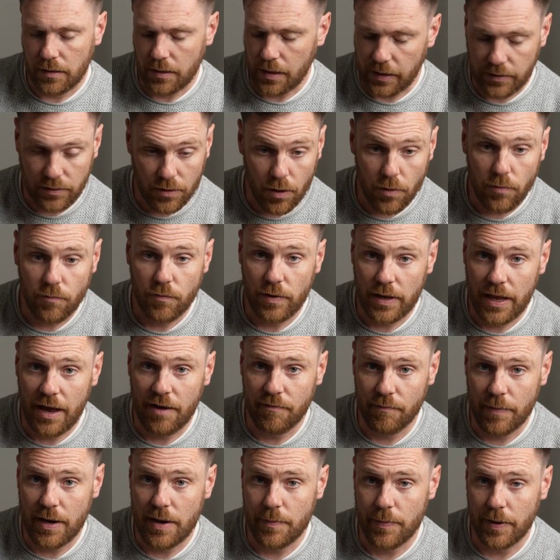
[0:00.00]
I don't really
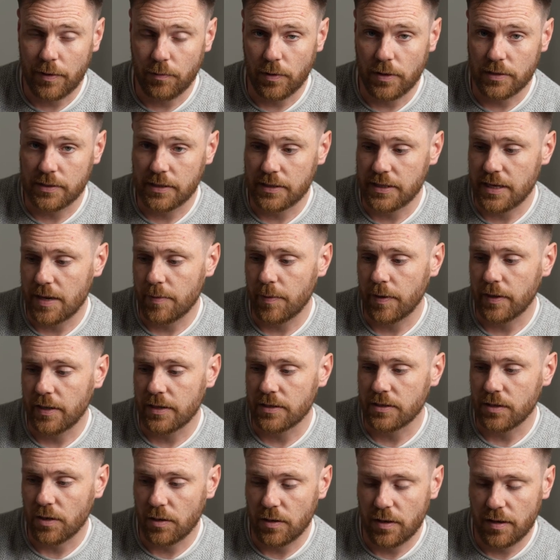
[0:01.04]
have many bad words to say about
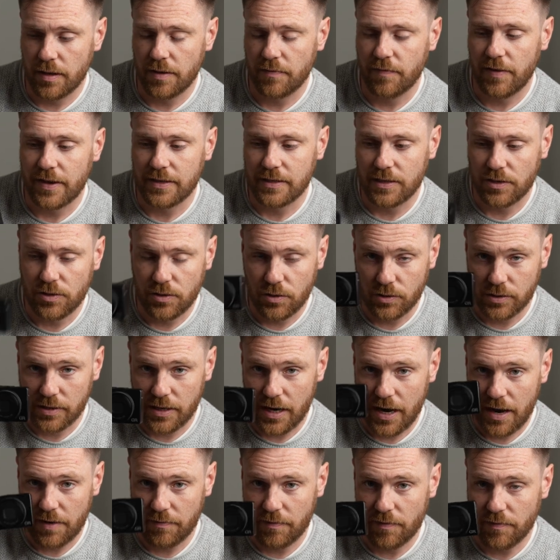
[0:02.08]
this, other than the fact it doesn't
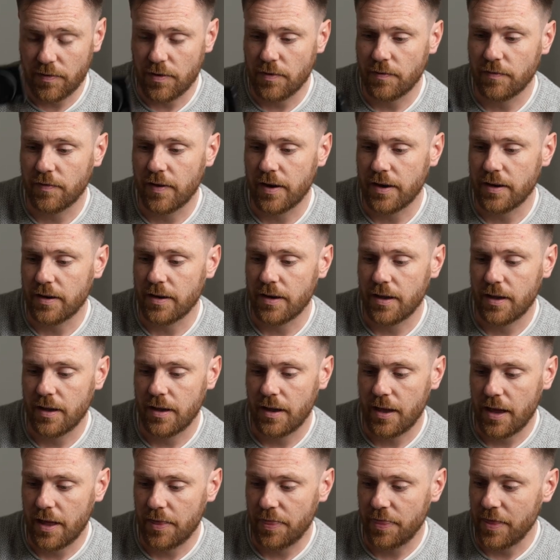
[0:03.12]
have a viewfinder,
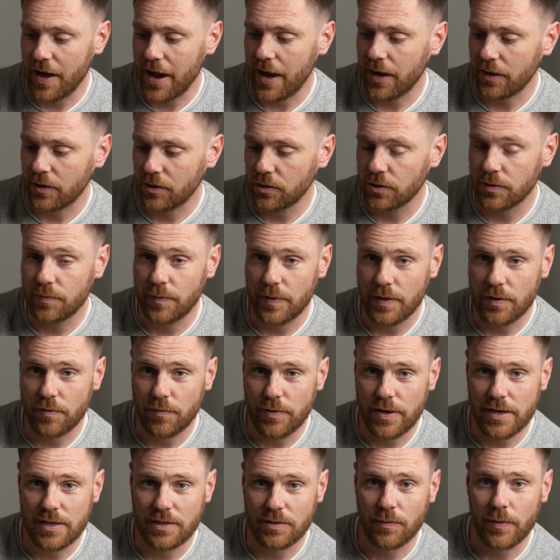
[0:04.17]
and that could be the
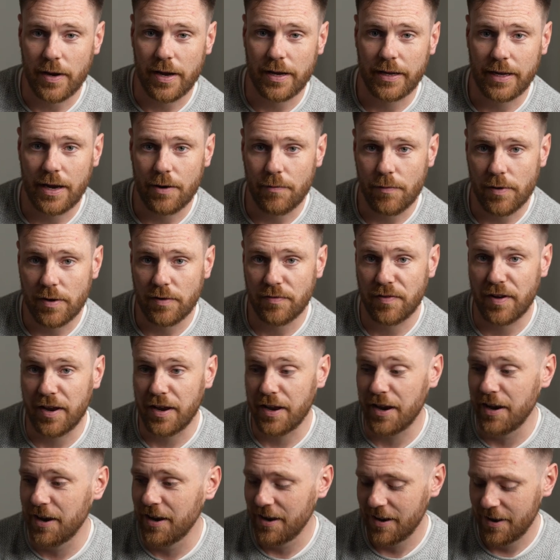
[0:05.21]
reason why I get rid of it.
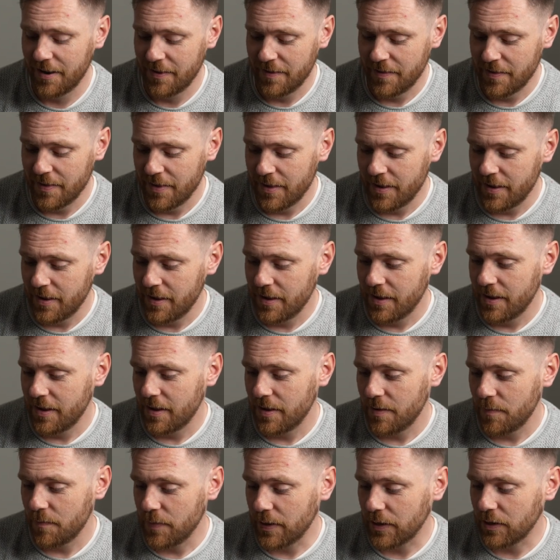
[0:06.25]

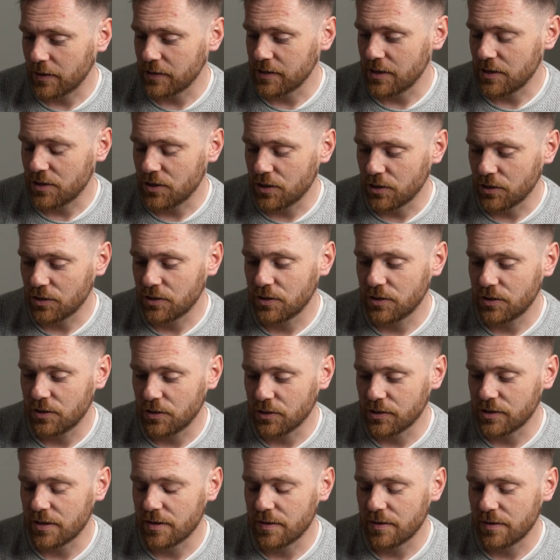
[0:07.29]
Because it just
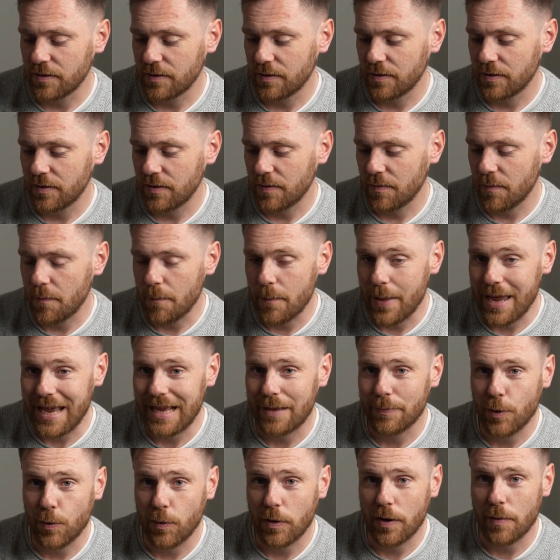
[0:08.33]
doesn't
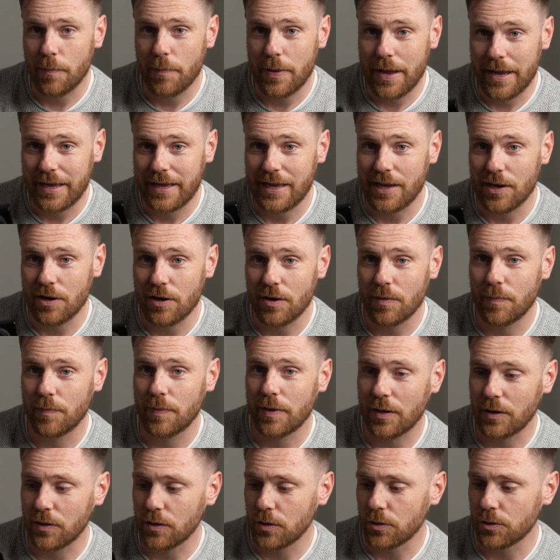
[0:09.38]
make me want to pick it up
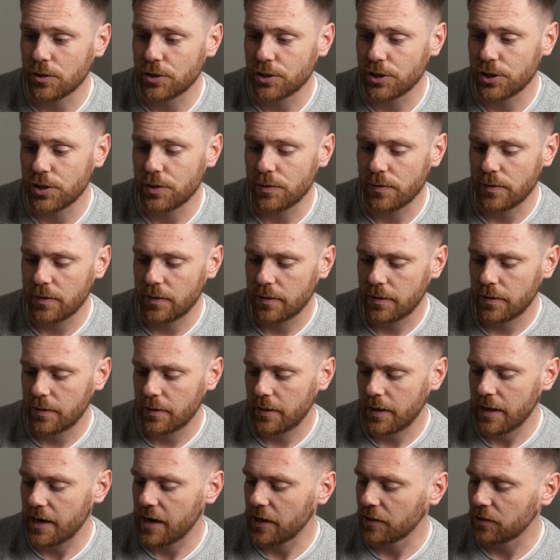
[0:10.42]
and go shoot,
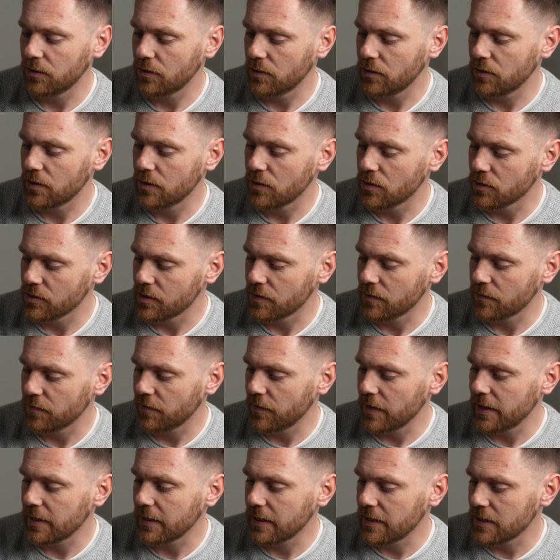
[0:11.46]
and I doesn't
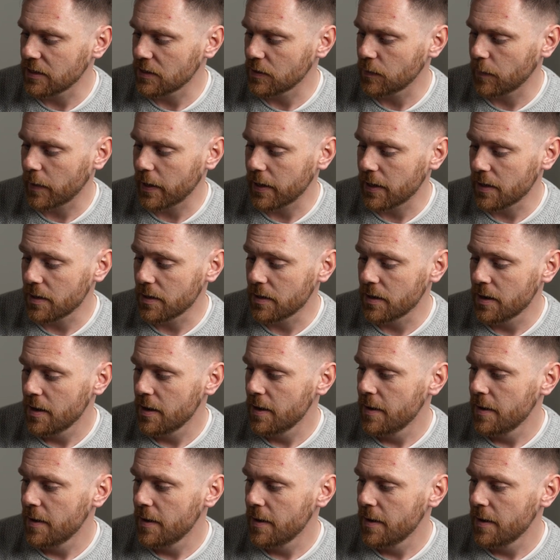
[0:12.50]
feel inspired.